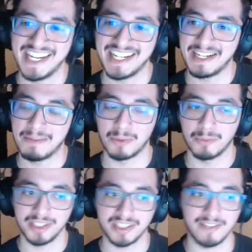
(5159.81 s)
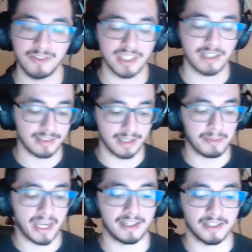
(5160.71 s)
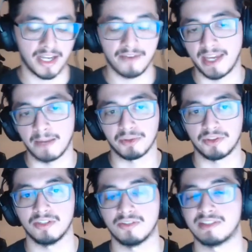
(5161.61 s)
But really, if you take a step back and you have the empathy, you can